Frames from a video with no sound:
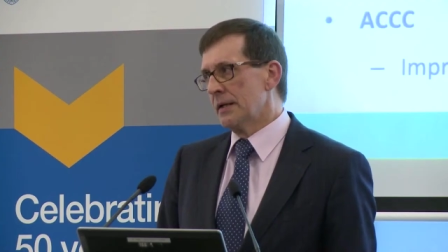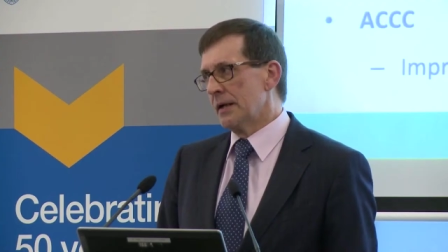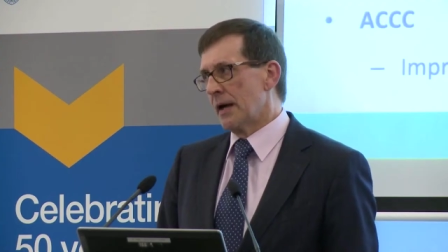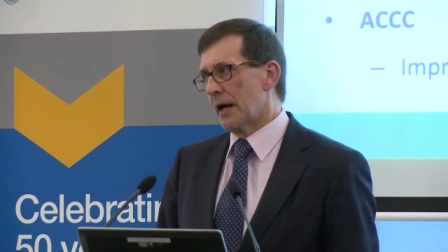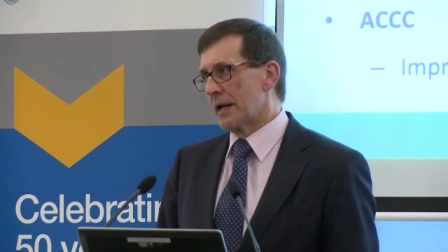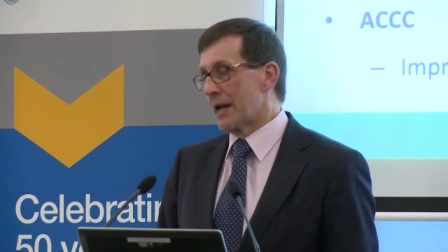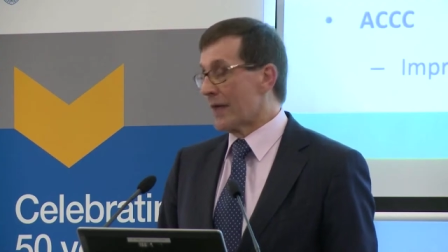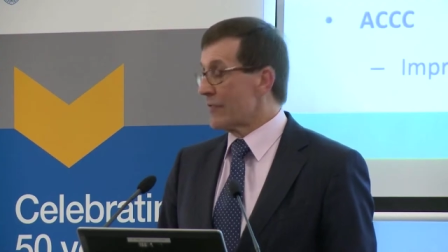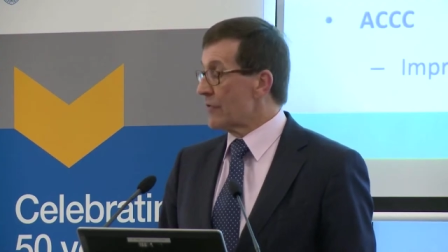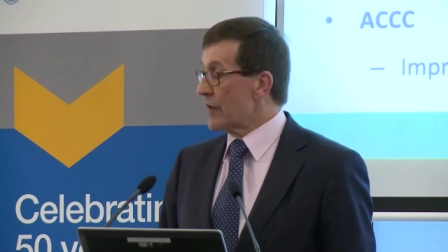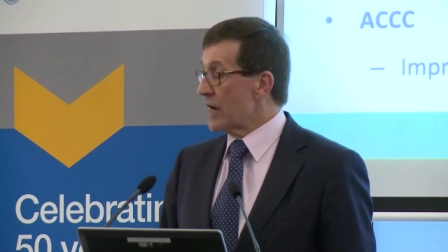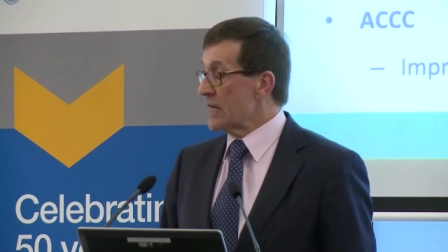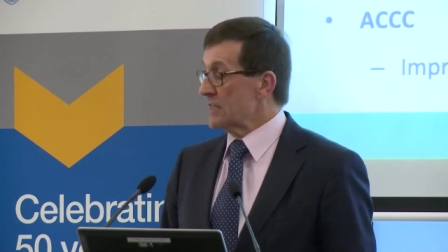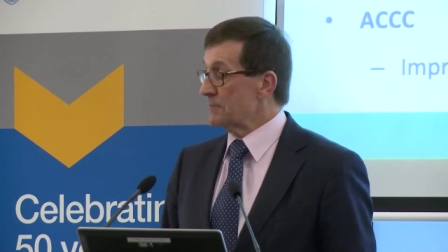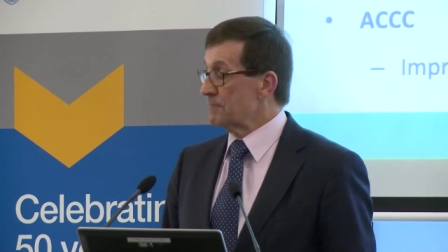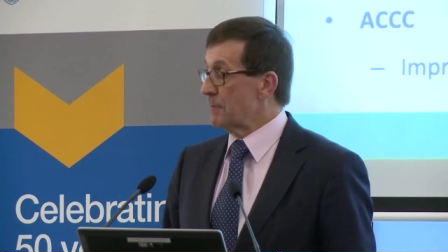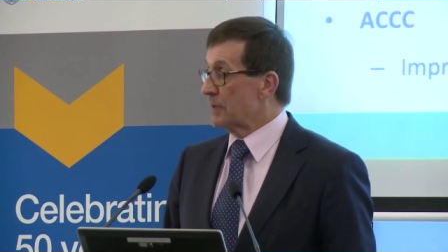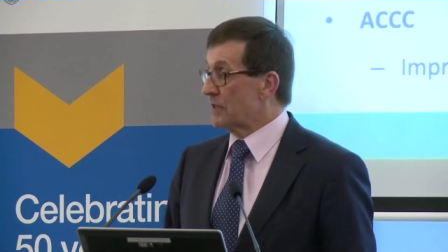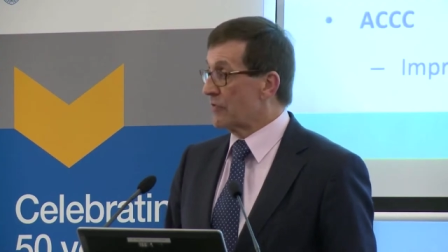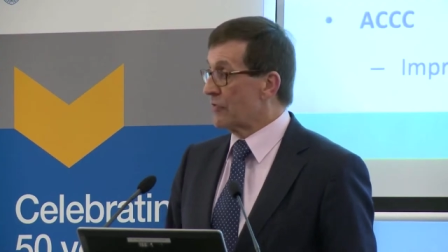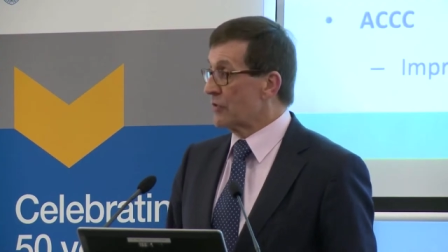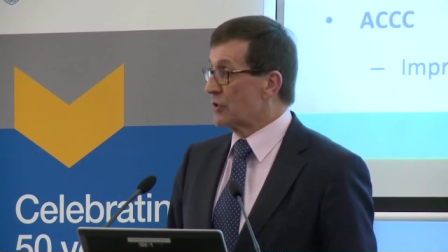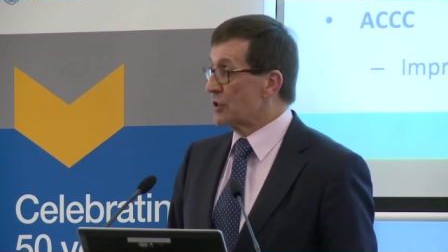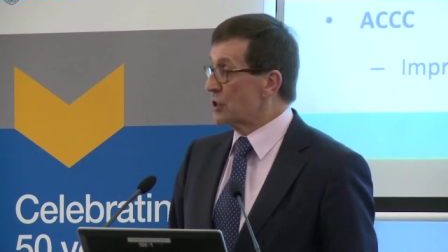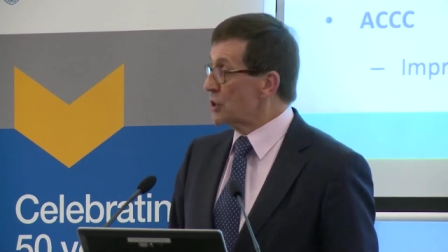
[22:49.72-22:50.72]
Another
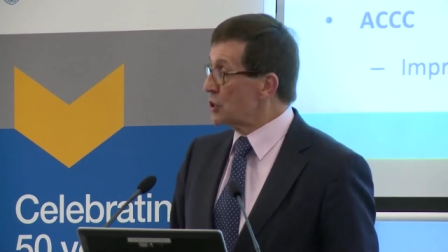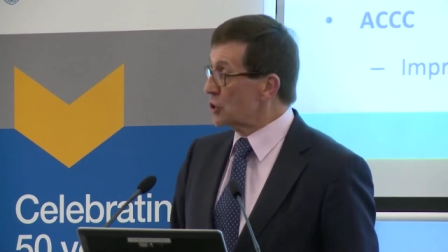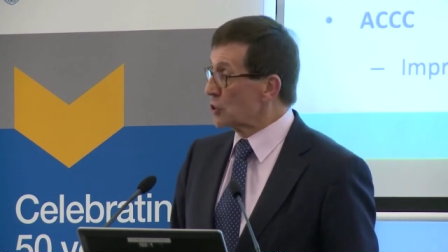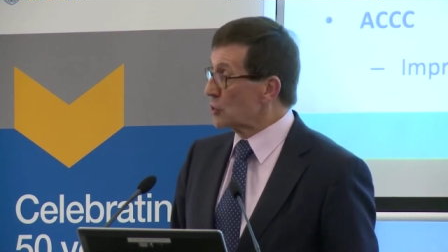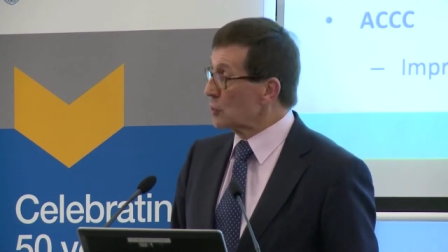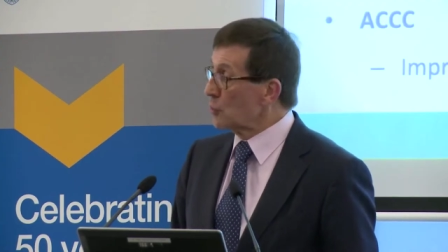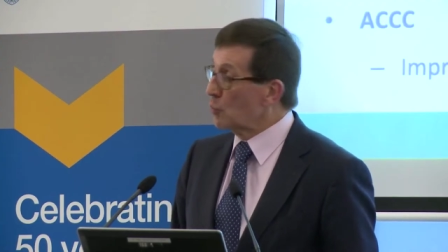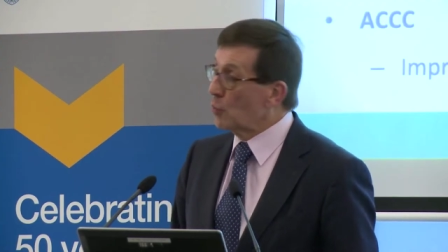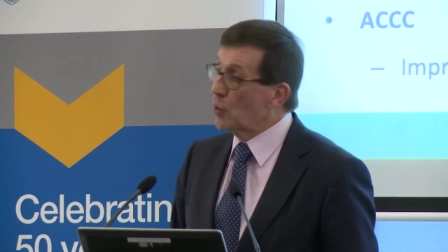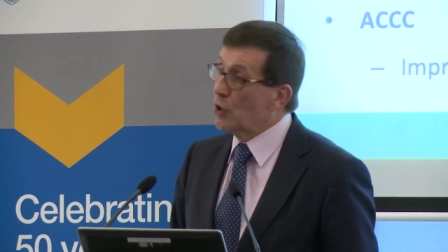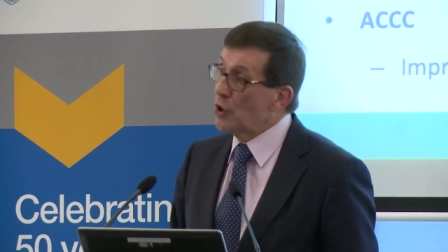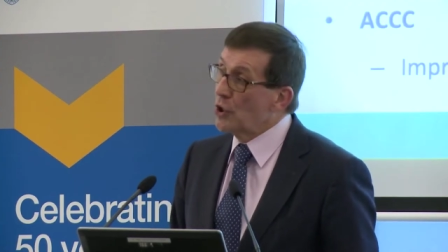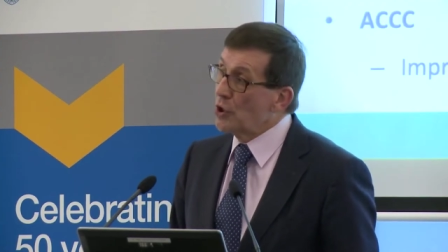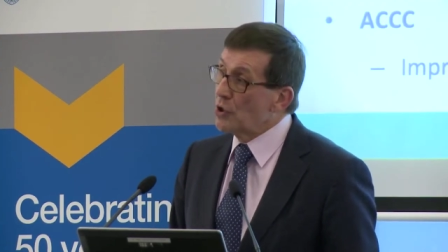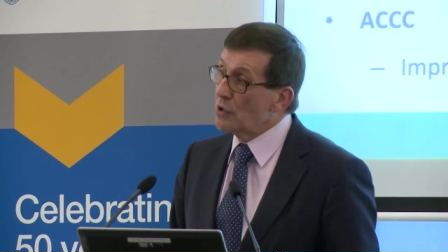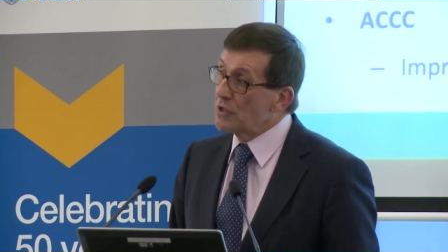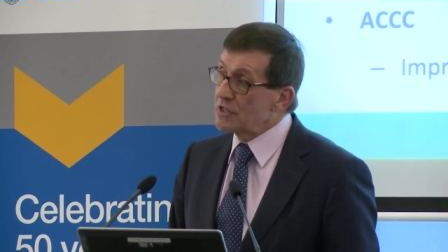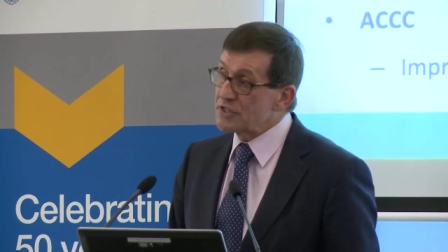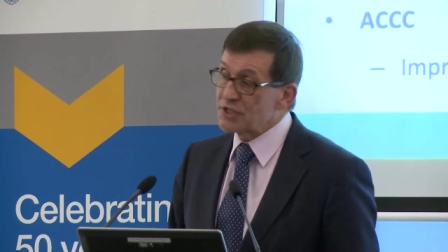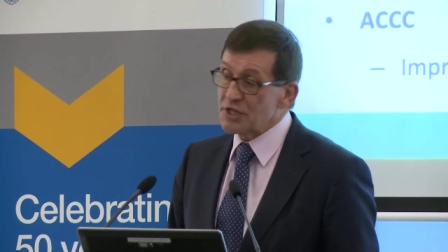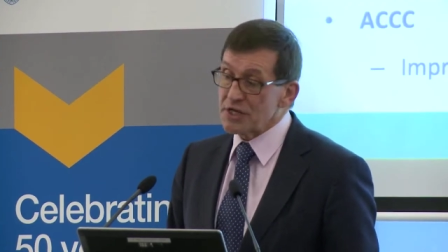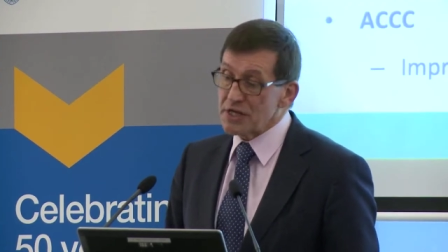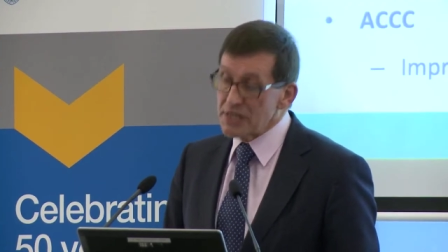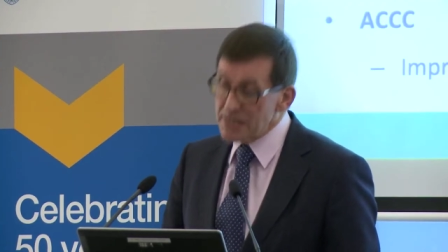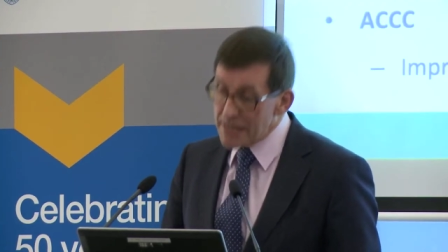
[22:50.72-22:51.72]
aspect of the digital world
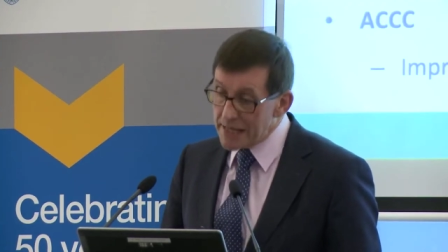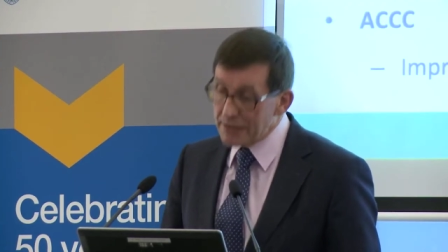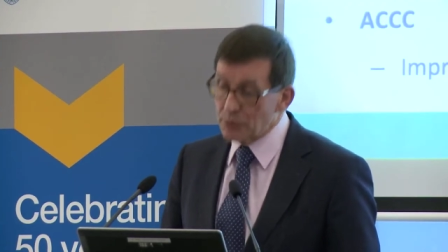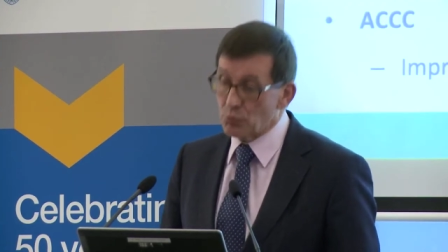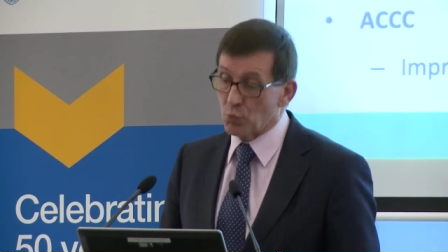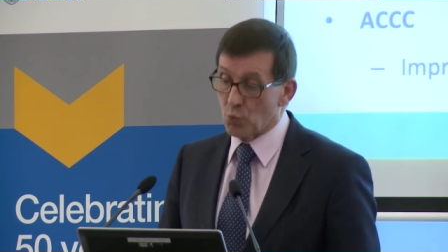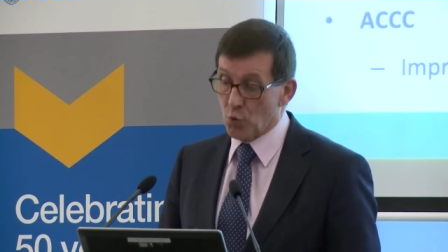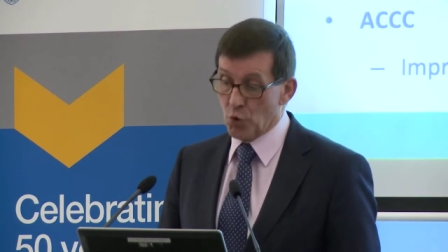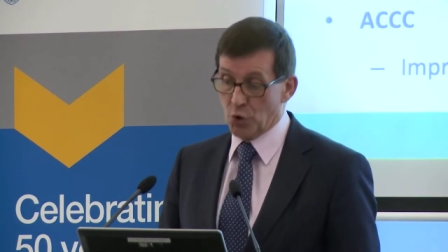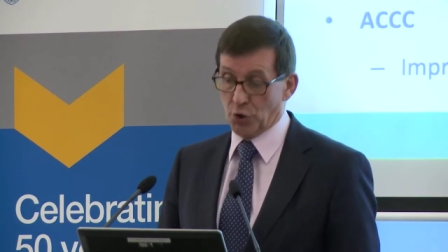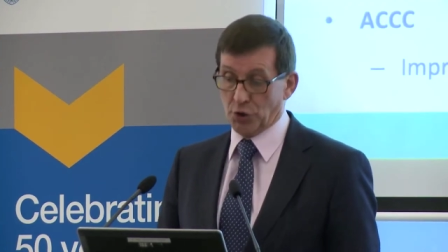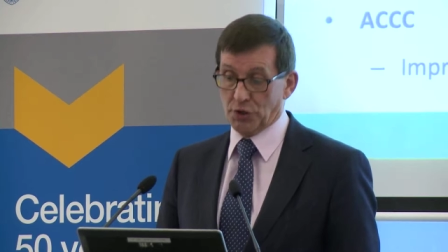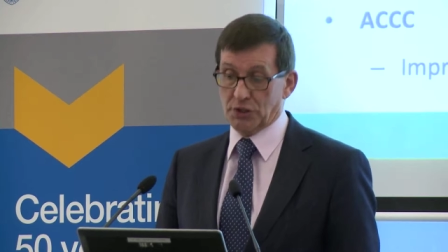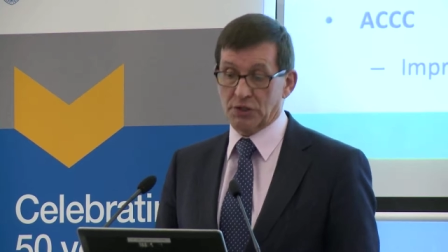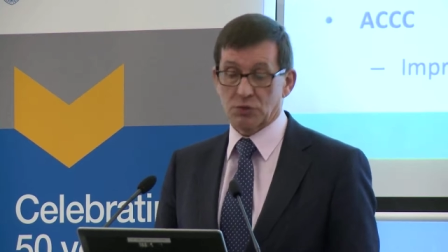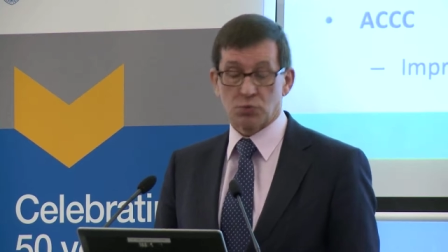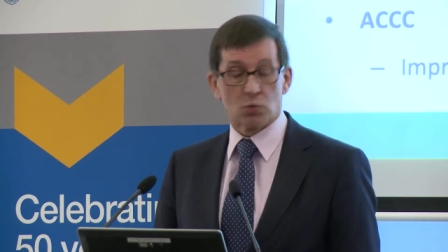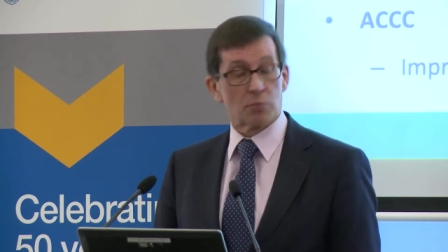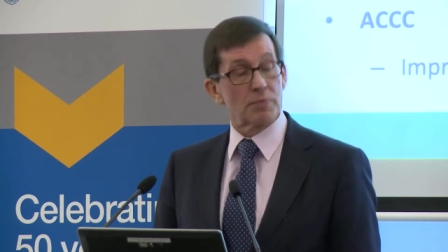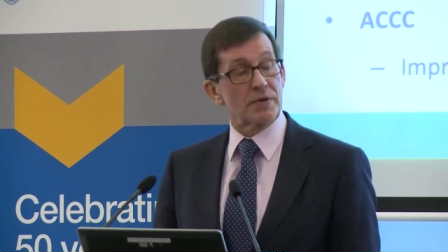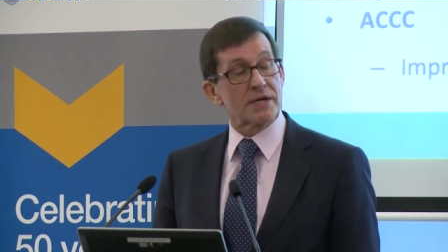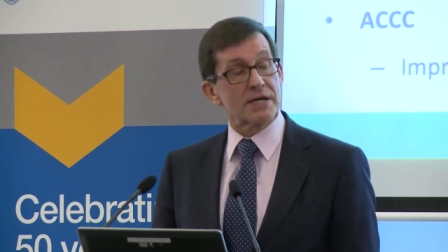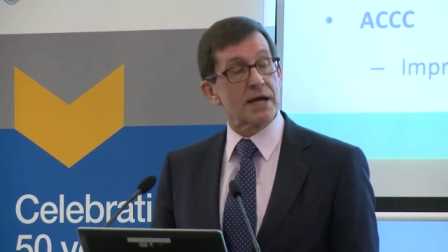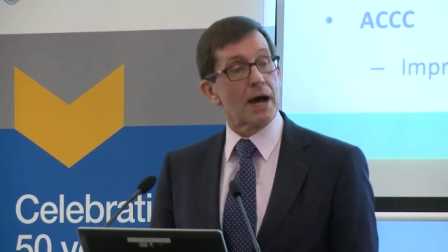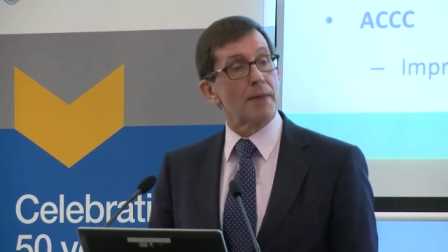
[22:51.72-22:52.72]
is that networks will
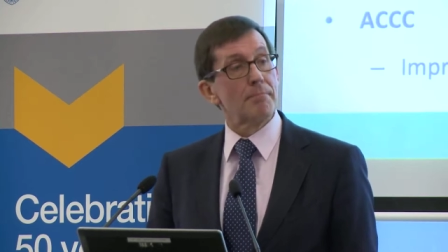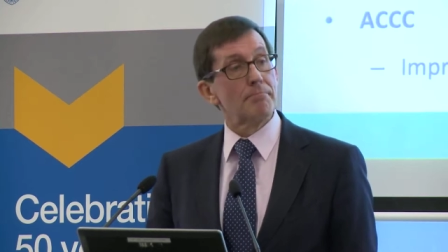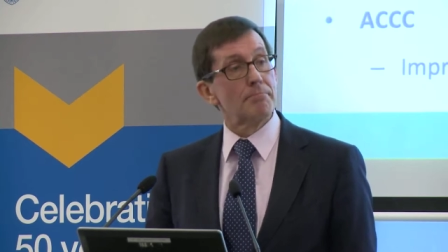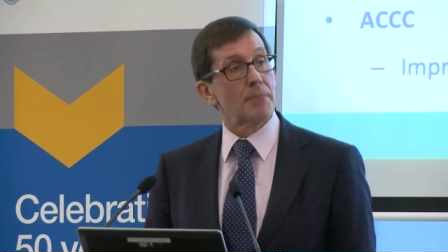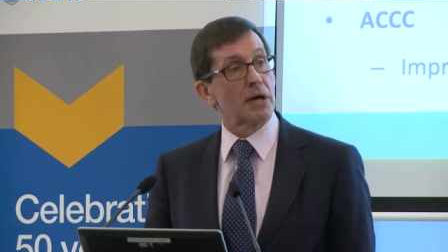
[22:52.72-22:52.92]
become